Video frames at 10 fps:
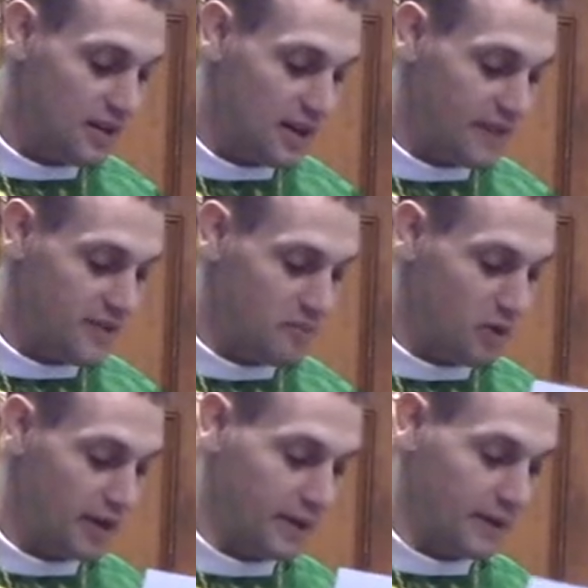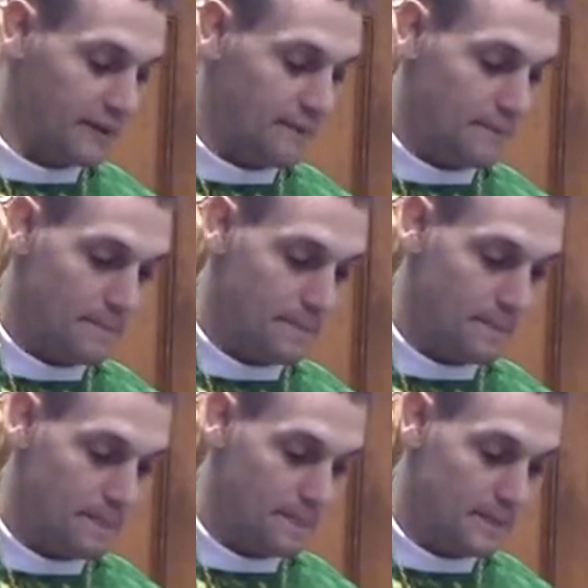every morning
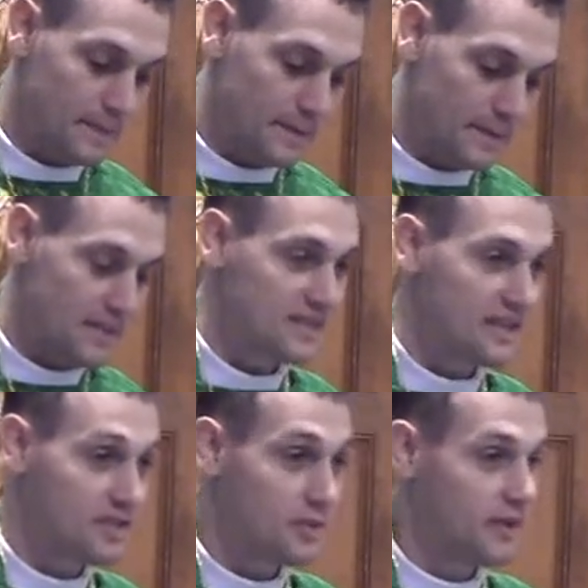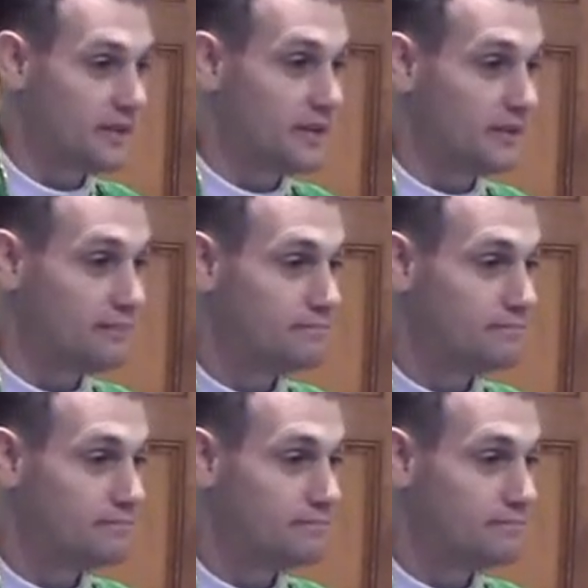is that you wake up.